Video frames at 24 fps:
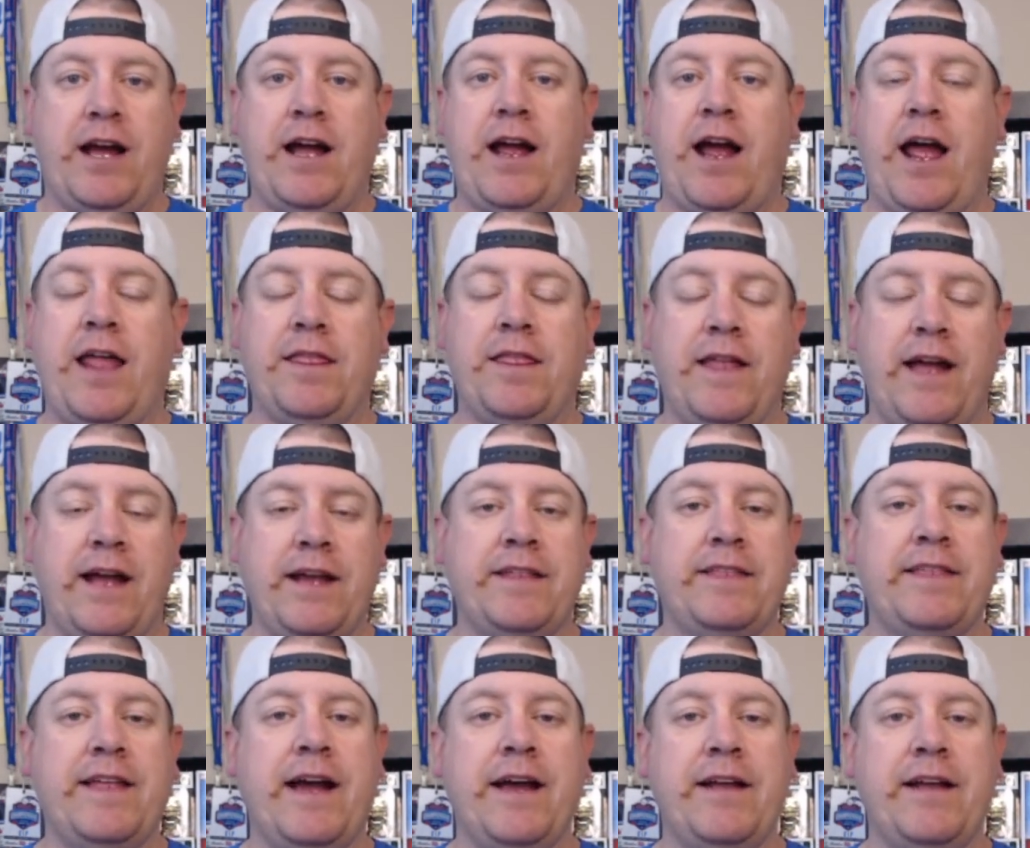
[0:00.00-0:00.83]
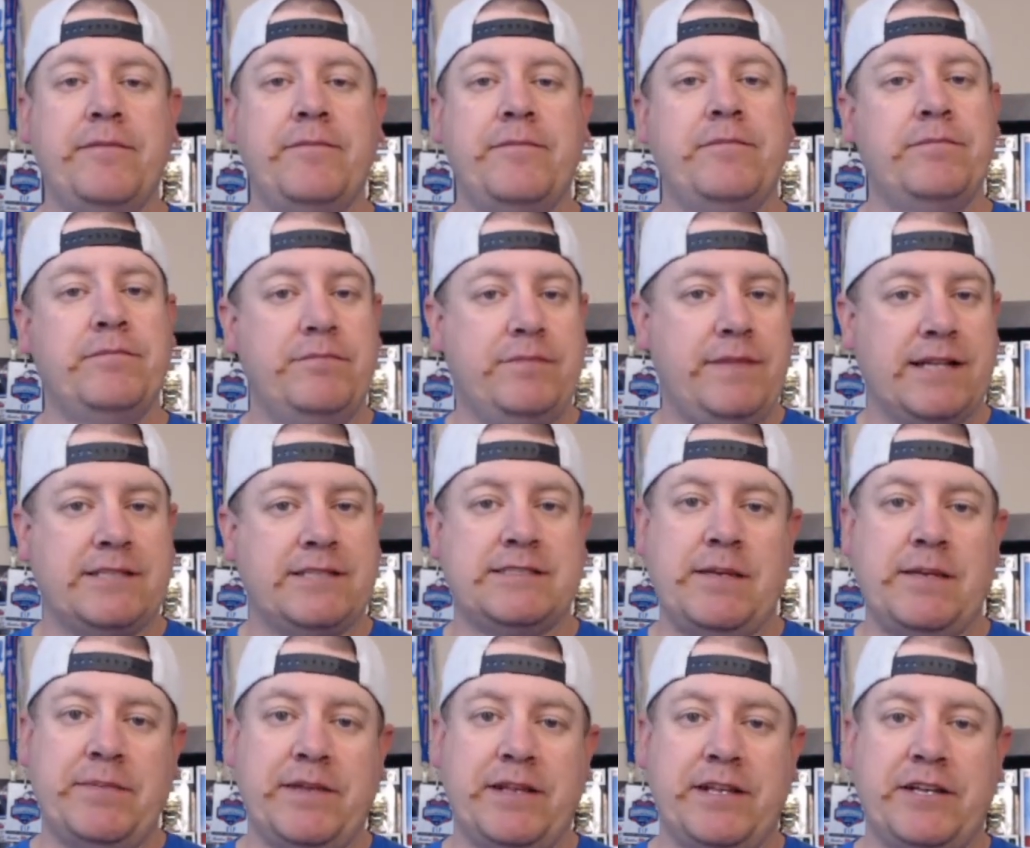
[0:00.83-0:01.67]
I like that. That's
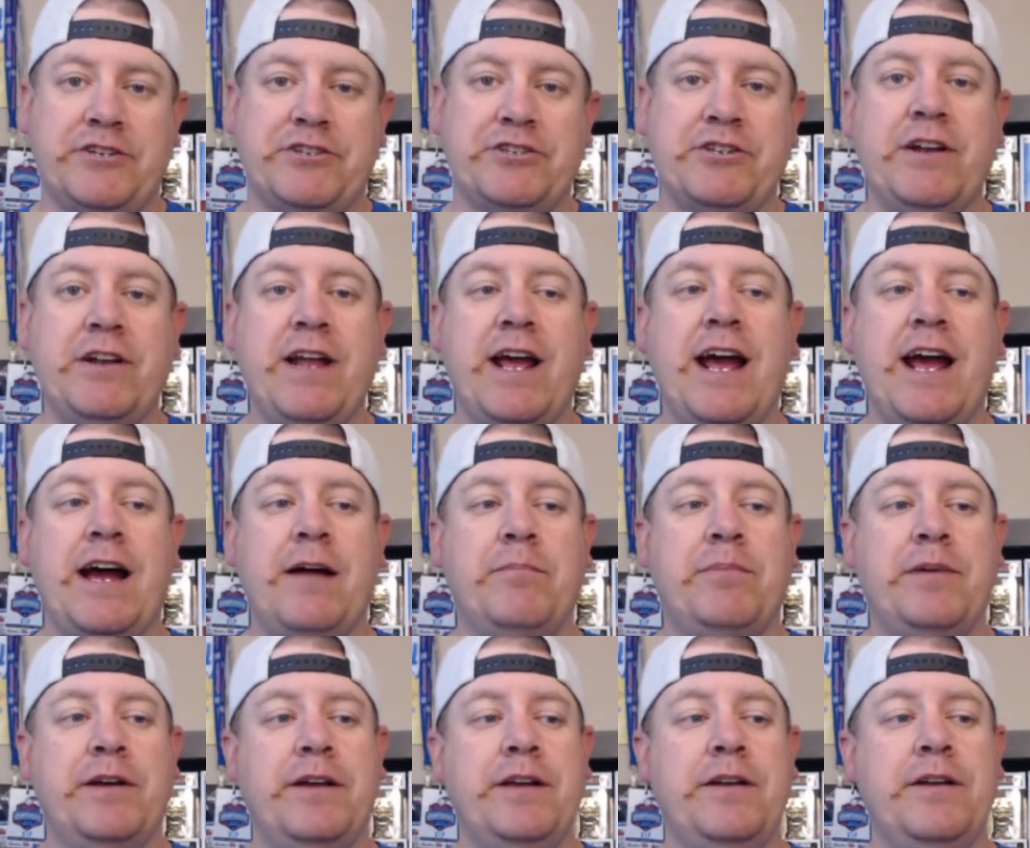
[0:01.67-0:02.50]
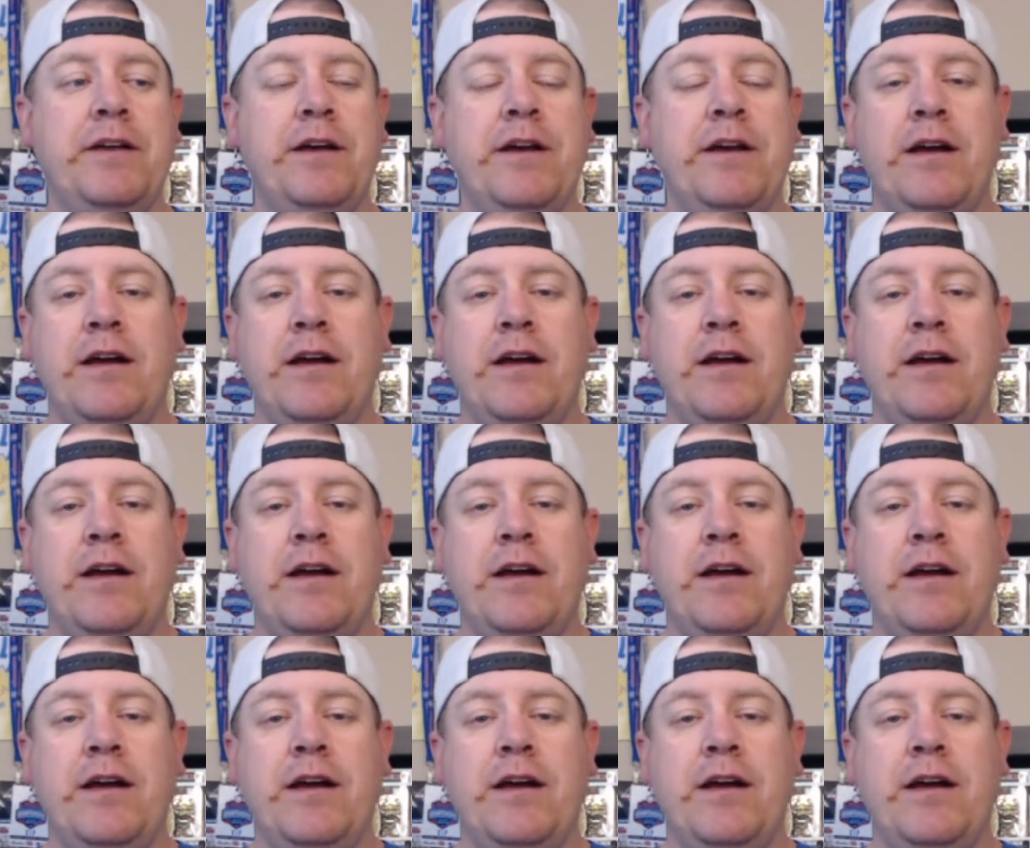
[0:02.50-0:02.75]
something that should happen.